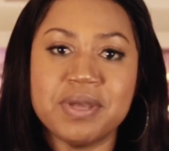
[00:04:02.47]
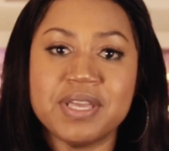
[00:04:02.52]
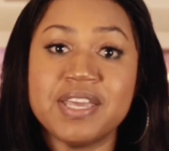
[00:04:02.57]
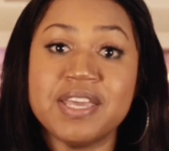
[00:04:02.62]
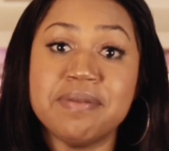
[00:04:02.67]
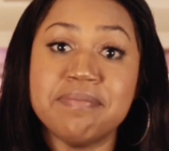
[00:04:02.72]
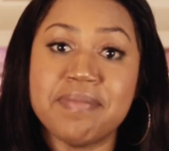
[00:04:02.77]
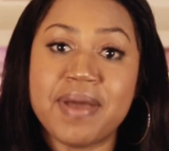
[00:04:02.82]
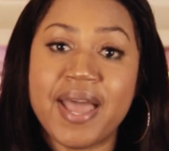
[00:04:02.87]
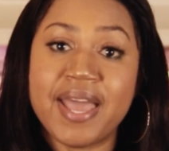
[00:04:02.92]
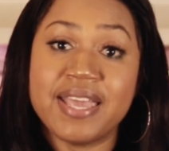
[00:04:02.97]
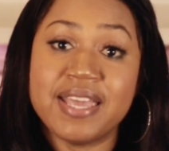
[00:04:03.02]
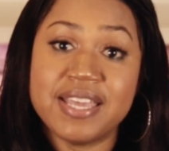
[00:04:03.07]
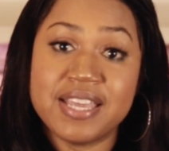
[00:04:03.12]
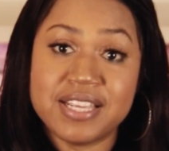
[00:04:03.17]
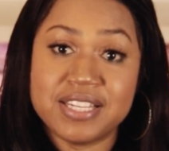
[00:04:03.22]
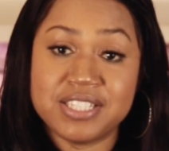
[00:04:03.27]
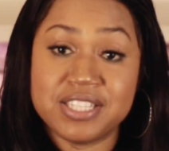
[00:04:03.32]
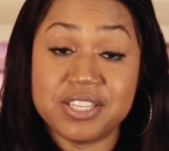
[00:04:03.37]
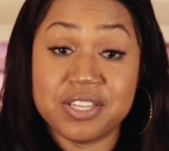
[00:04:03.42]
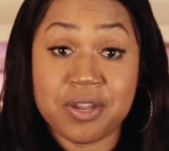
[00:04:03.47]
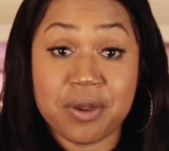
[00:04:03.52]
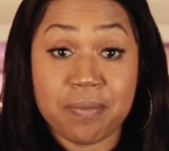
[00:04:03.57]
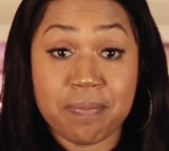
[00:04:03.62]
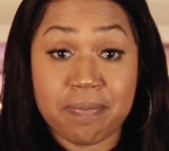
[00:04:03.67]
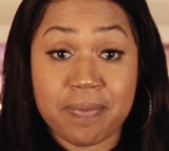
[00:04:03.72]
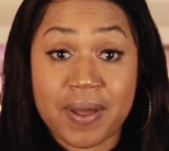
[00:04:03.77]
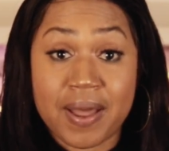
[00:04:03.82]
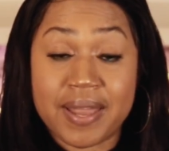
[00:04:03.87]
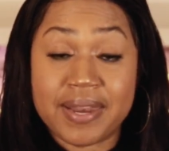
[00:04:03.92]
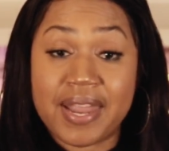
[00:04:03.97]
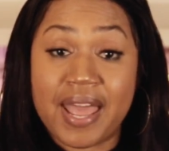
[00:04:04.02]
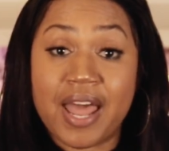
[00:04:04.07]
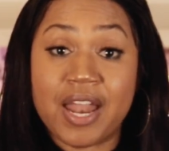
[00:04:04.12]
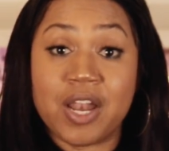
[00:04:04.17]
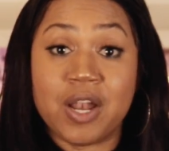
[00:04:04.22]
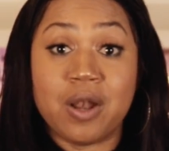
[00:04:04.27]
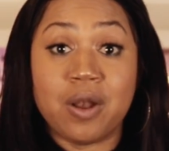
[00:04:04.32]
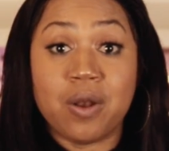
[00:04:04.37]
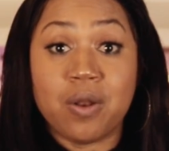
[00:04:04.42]
begin by heating your pan
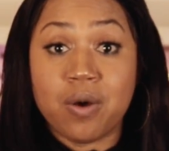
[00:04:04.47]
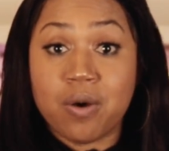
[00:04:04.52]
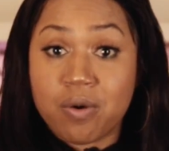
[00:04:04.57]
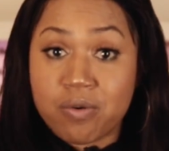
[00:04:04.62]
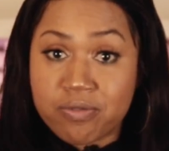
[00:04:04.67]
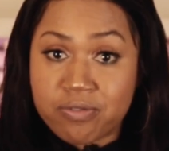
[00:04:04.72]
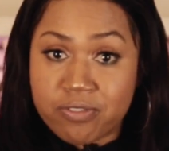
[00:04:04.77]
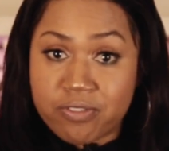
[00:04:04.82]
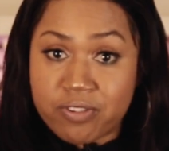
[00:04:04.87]
on low